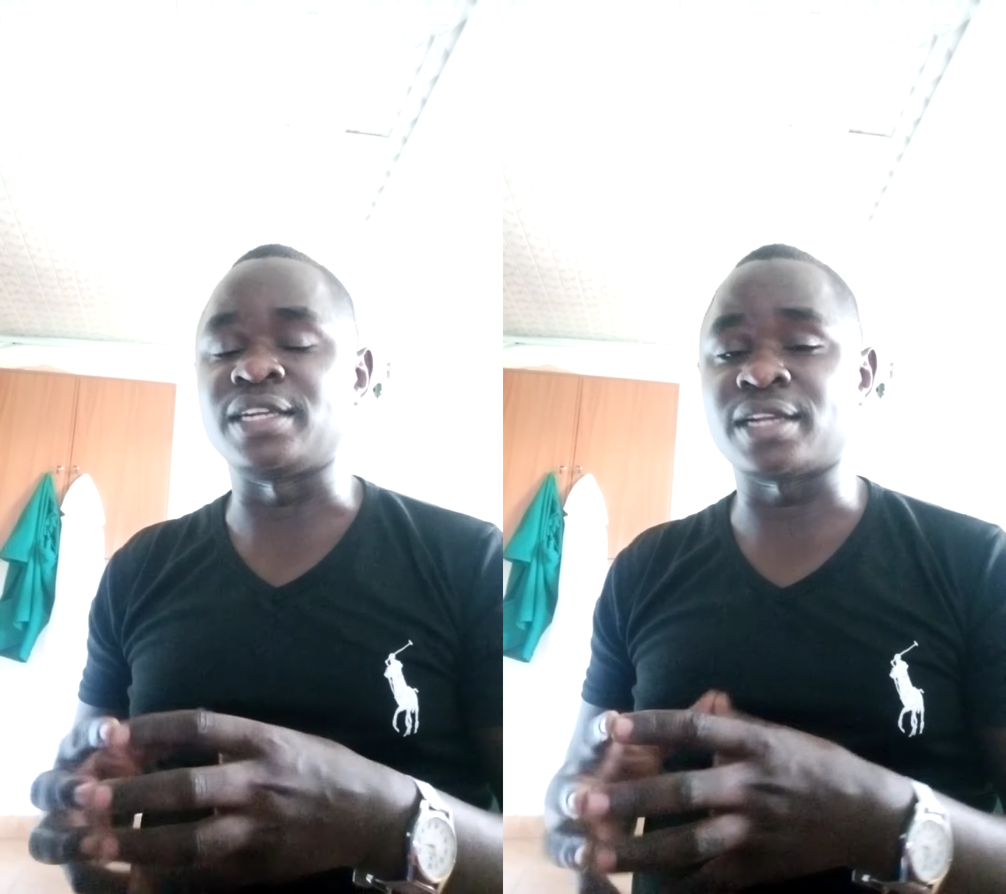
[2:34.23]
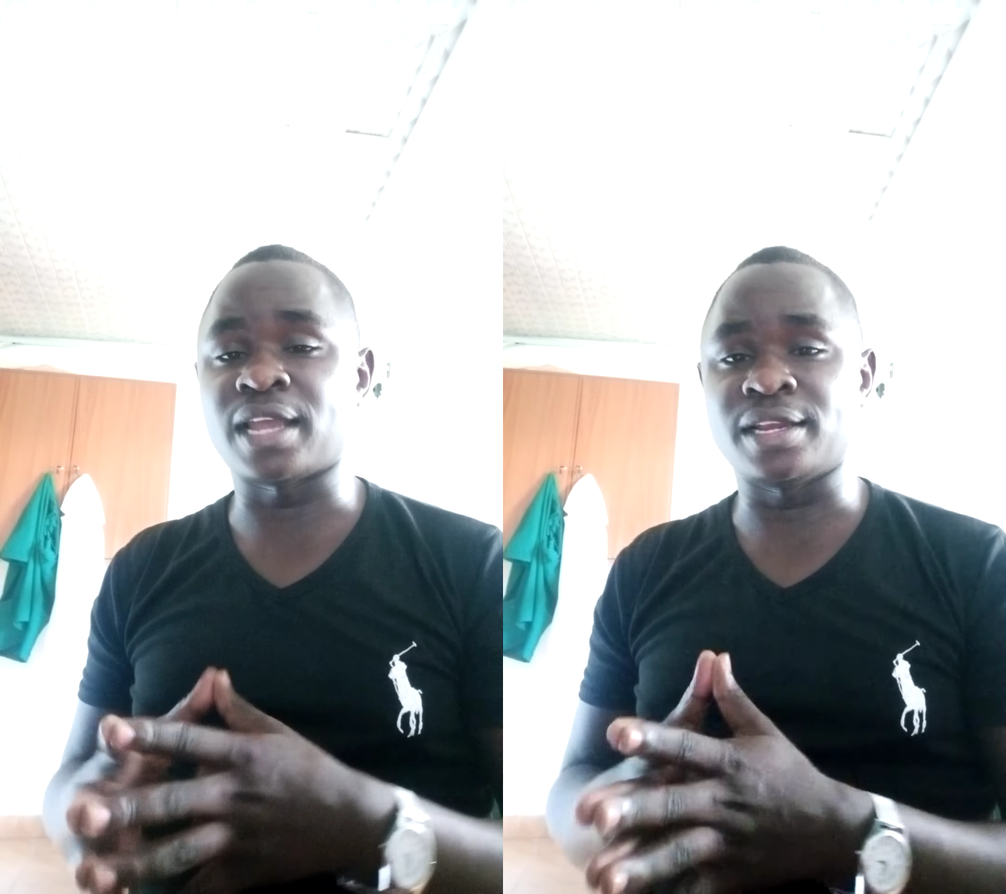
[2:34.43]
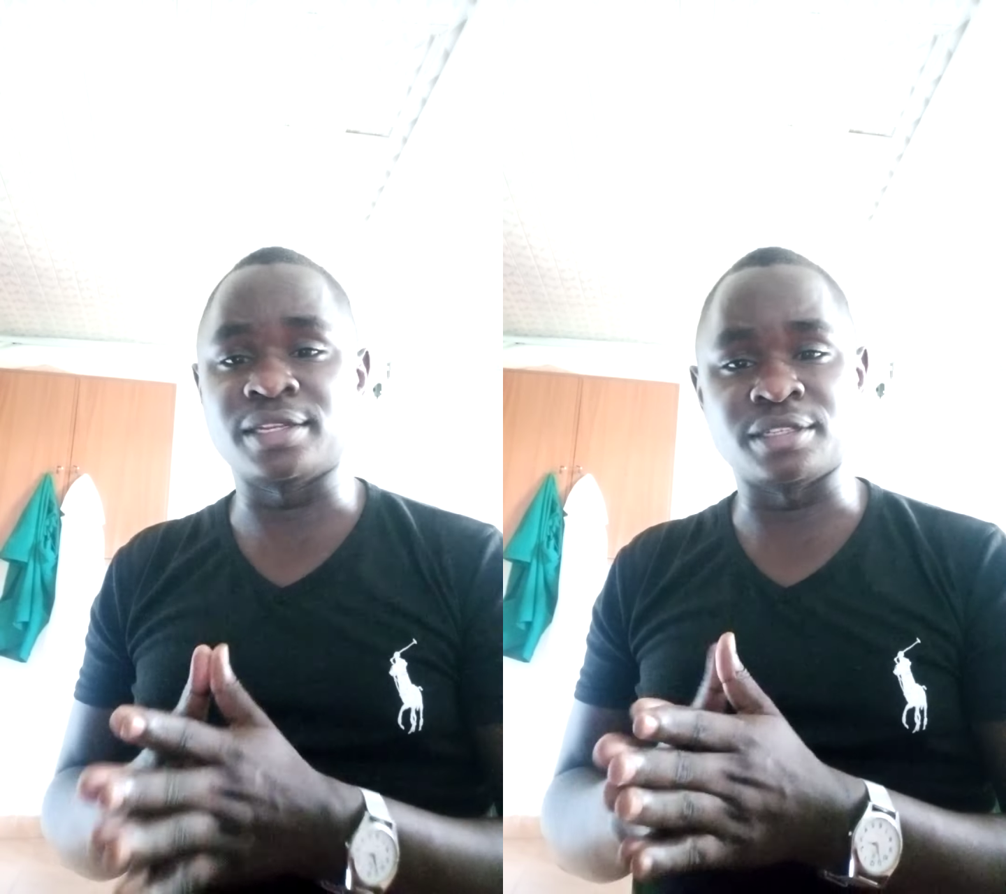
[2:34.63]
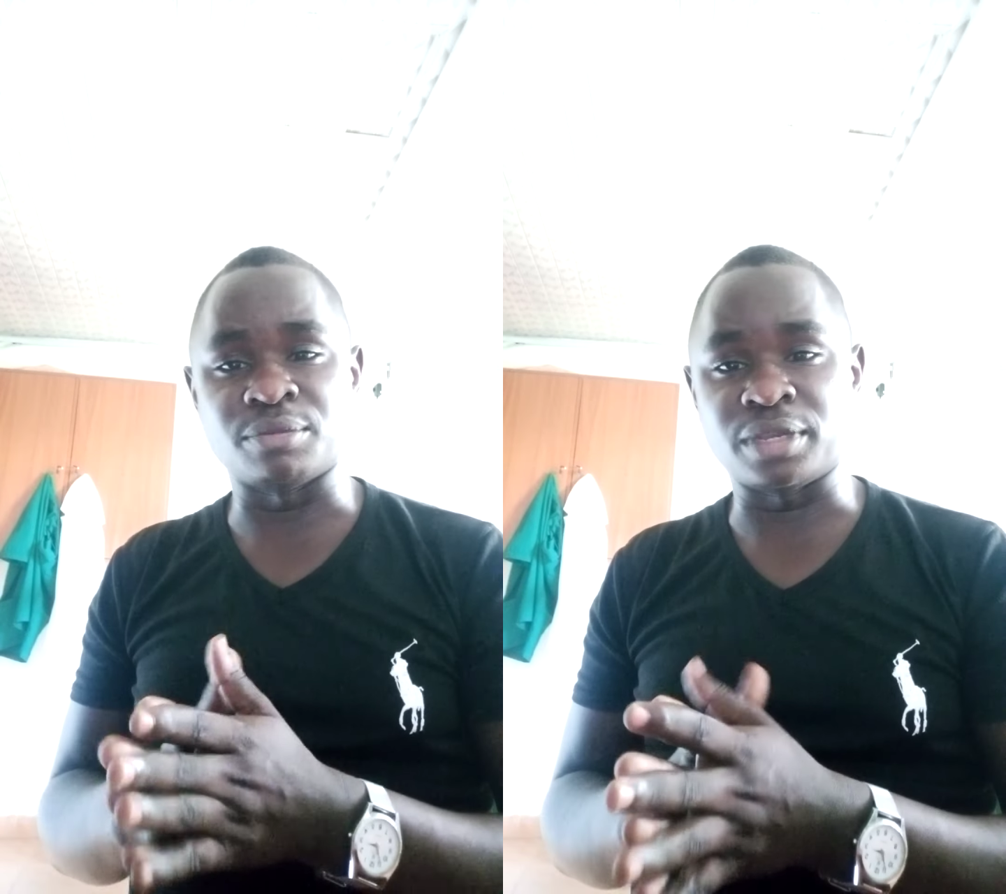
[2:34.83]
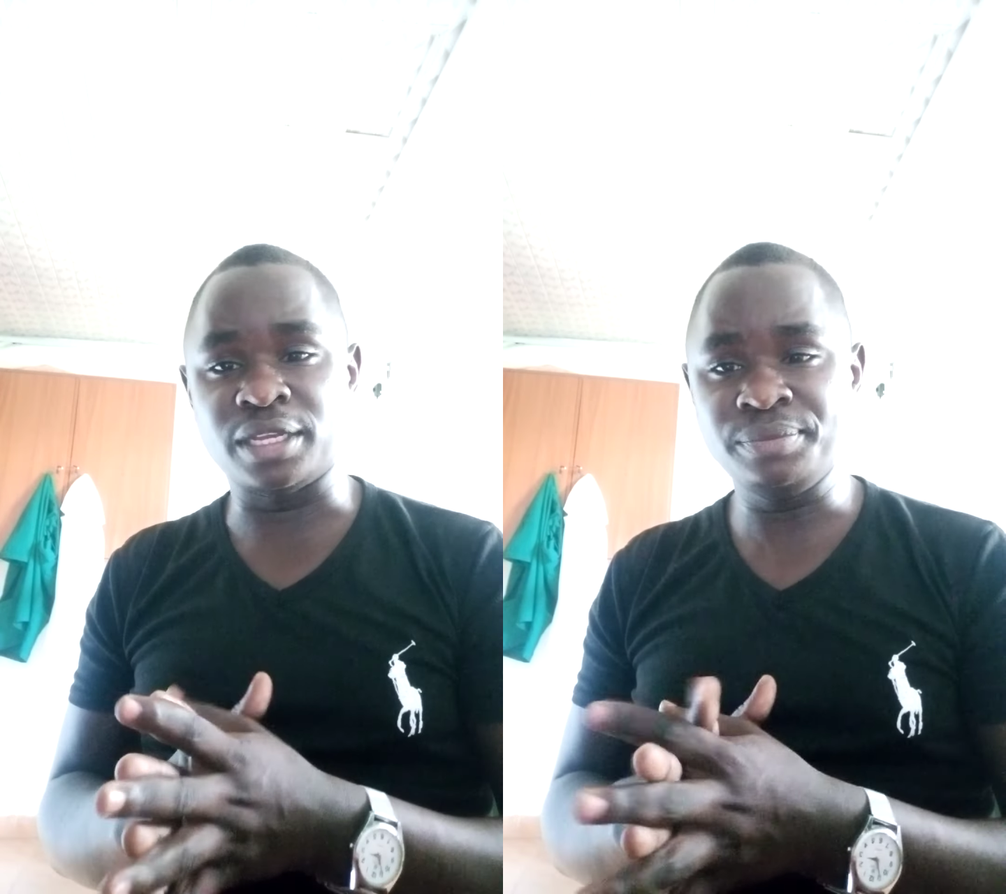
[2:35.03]
dried
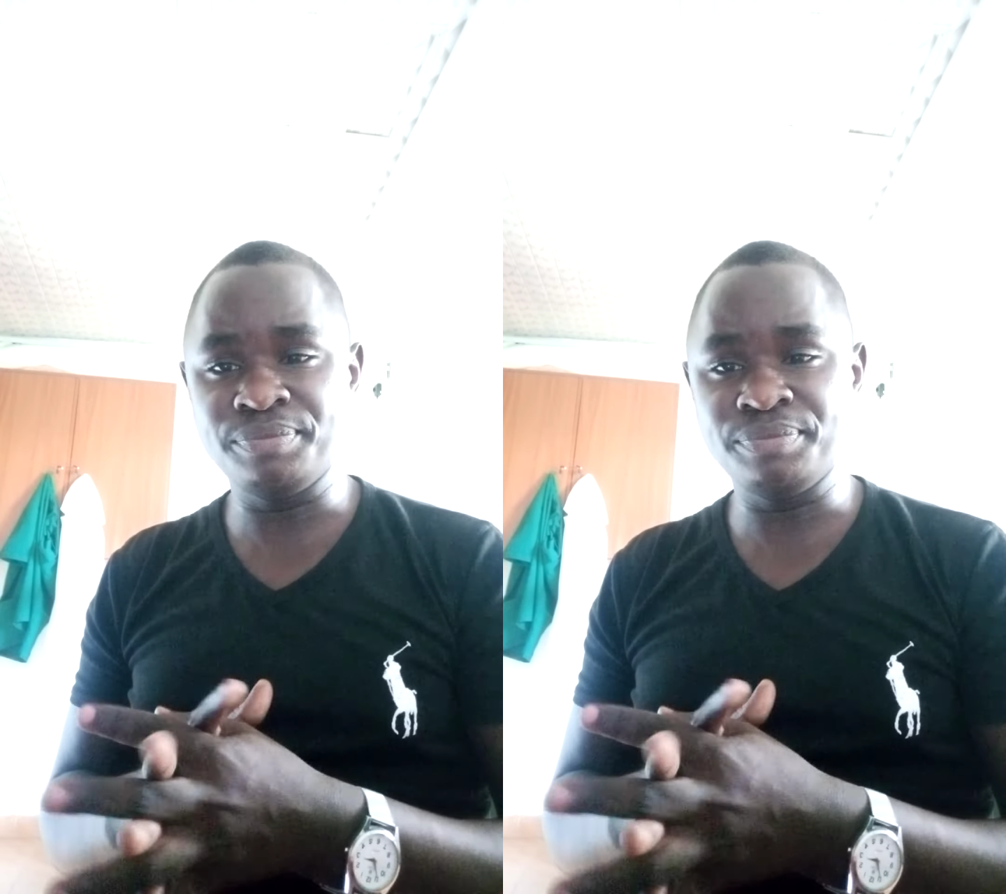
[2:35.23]
smear,